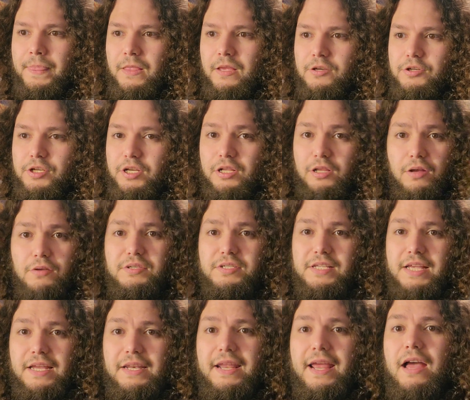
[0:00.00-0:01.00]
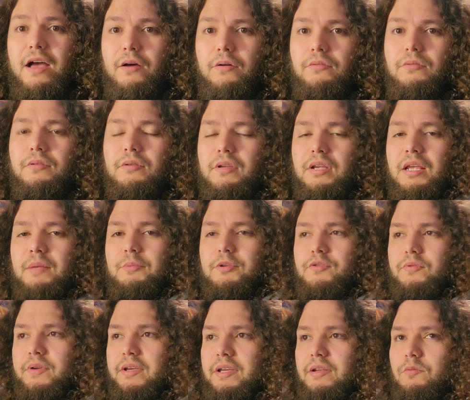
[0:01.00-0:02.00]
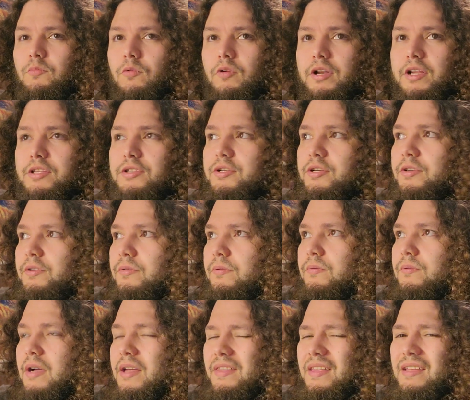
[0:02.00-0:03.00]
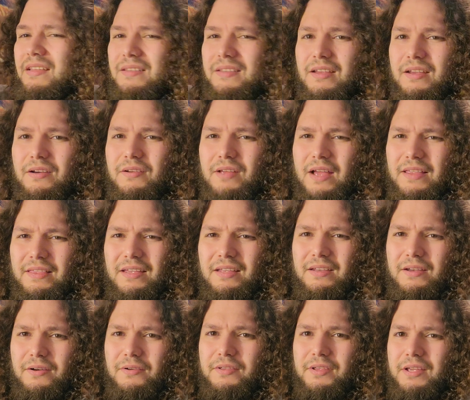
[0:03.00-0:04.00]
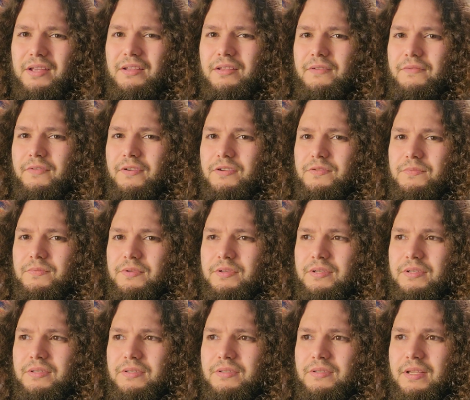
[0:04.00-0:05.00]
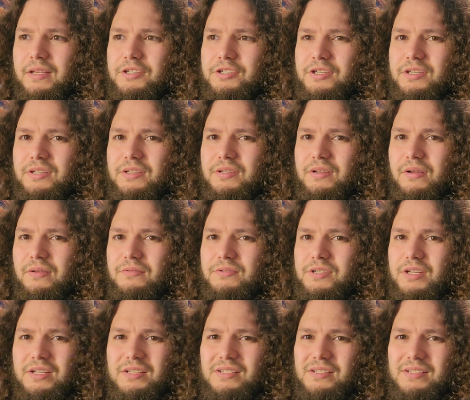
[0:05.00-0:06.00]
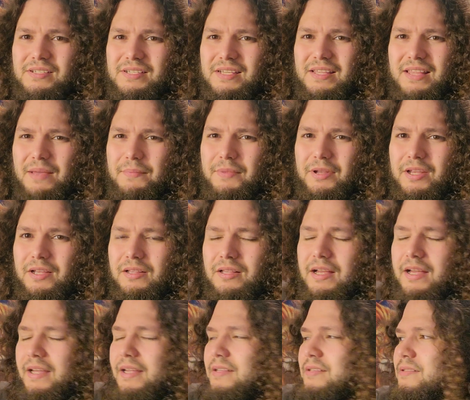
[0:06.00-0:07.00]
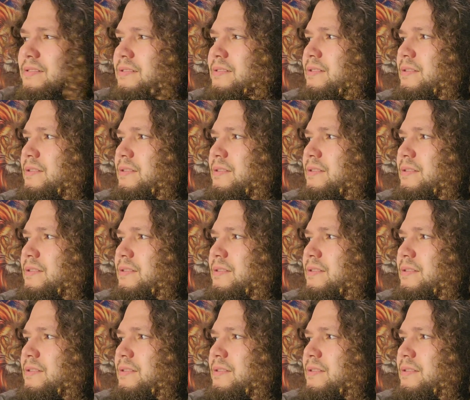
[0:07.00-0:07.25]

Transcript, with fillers: she closes that down in between one and two. I think near I think near the end of the first one. Like she she doesn't see that many clients.